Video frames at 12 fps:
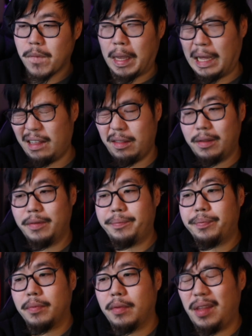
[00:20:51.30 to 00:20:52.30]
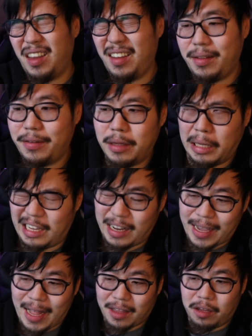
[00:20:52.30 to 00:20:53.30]
Yeah. And
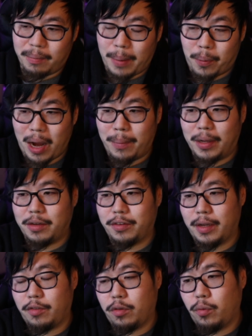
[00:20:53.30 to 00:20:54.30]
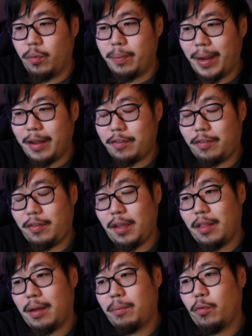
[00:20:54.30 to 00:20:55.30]
they can't kill my Primate just yet. So we might
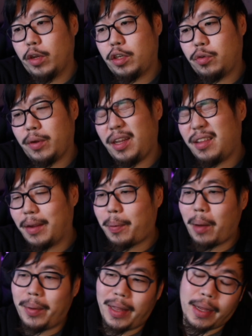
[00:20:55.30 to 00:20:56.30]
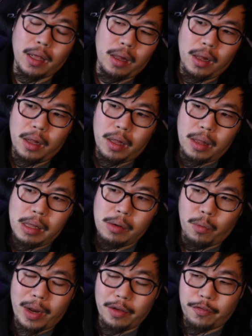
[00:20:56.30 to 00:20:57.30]
see them retreat. They're probably like
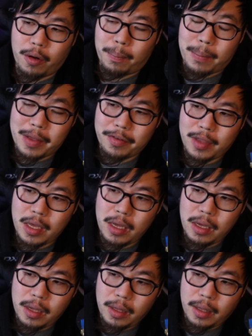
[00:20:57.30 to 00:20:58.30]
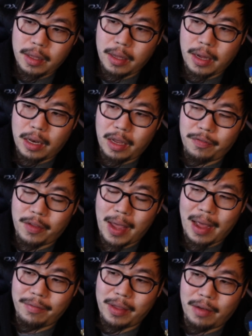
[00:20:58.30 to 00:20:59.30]
waiting for a Misty. And if they
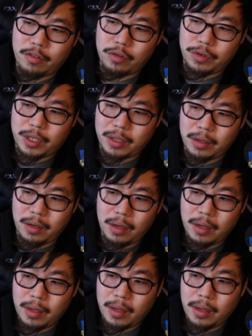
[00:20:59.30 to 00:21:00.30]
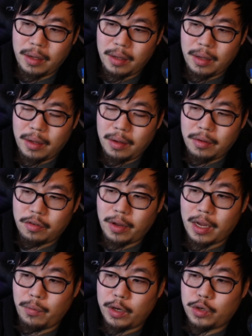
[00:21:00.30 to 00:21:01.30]
have the evolution, so
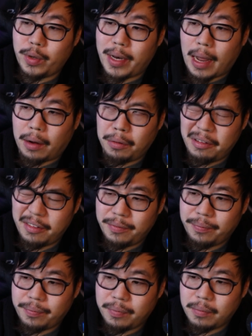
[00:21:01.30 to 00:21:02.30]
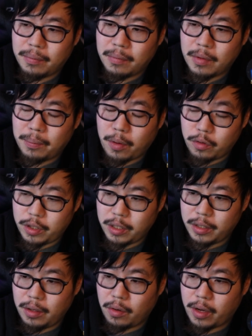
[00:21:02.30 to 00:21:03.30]
they can retreat now.
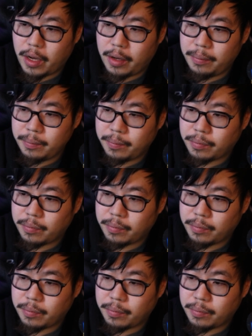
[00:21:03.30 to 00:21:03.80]
Potion, okay.